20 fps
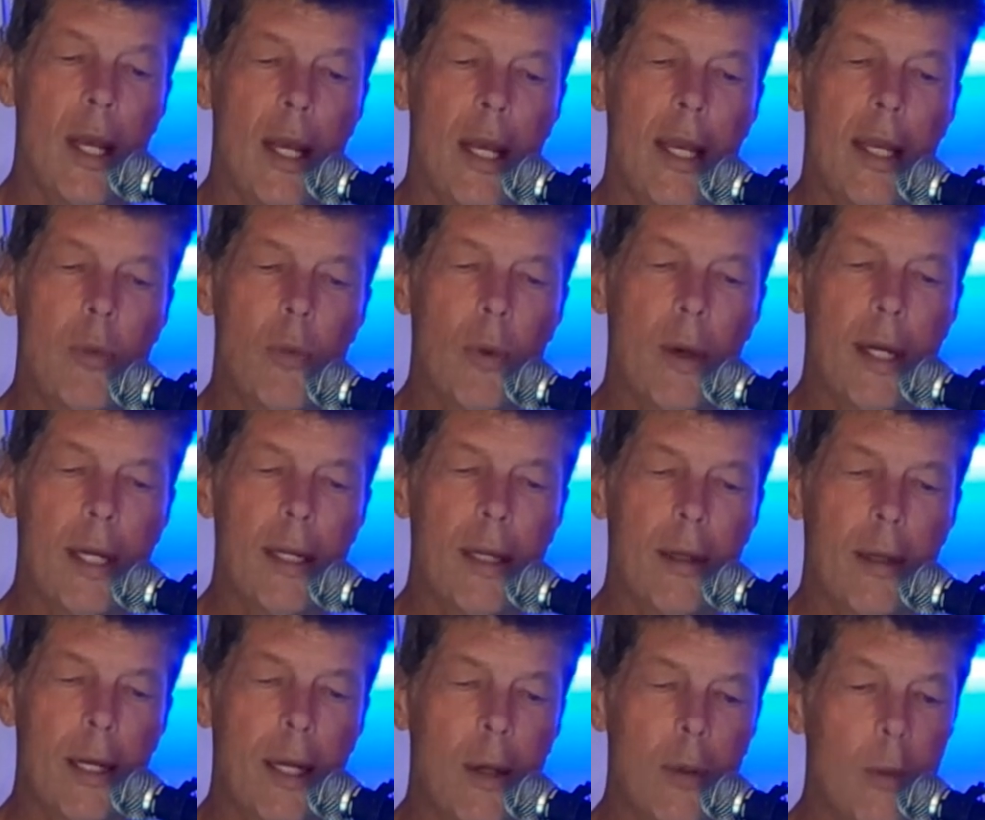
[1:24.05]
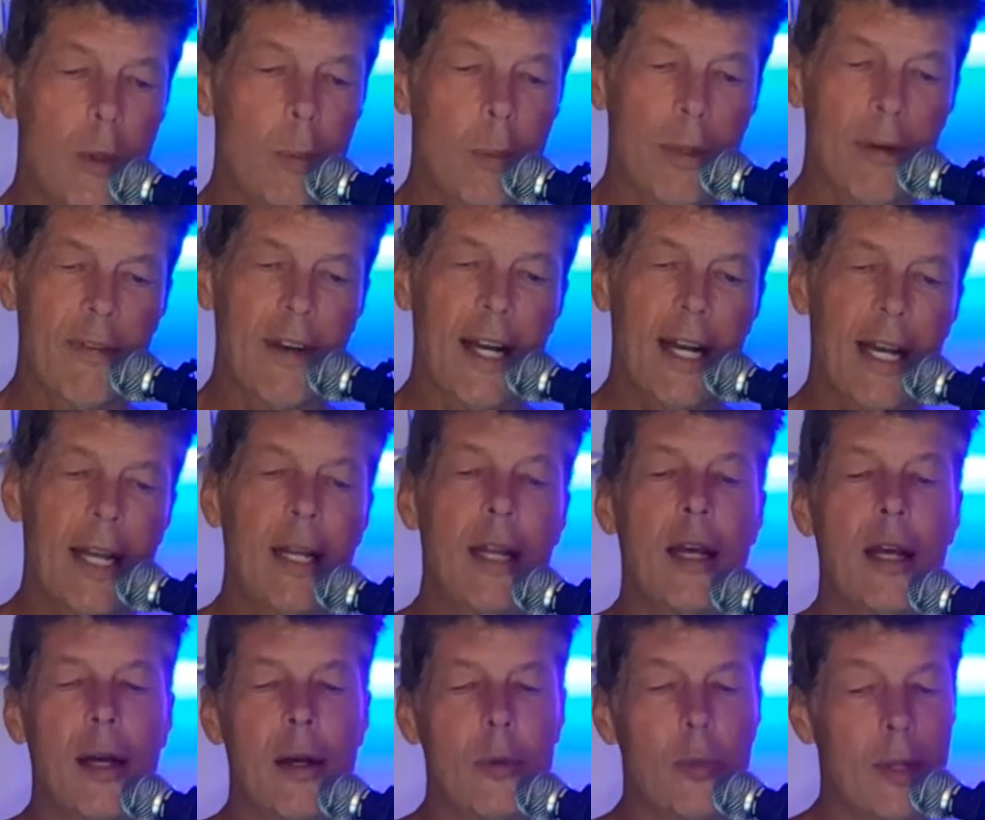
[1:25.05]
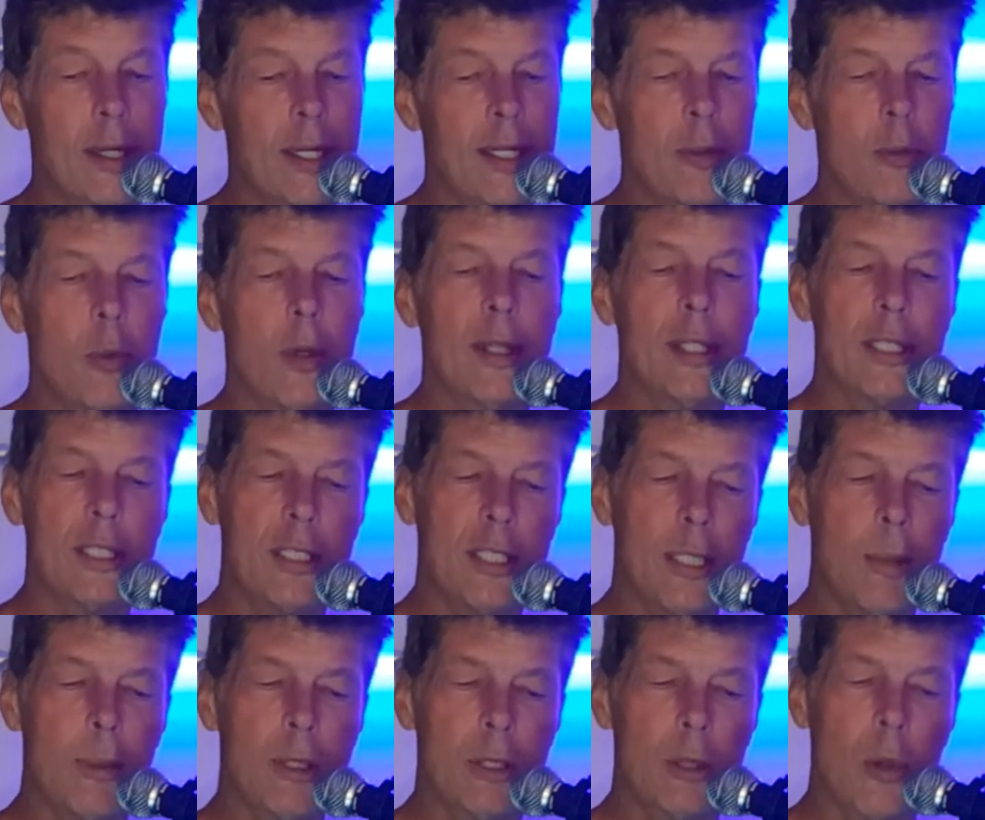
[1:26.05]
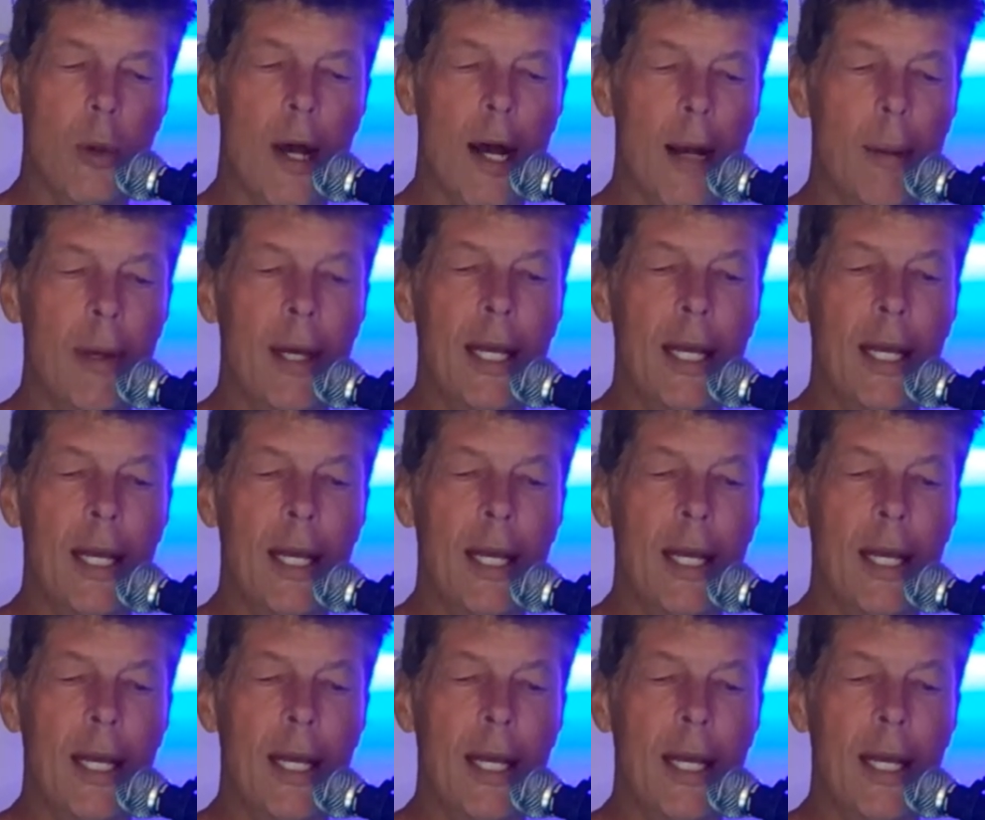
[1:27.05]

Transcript: and what it will provide running with Shiba Swap.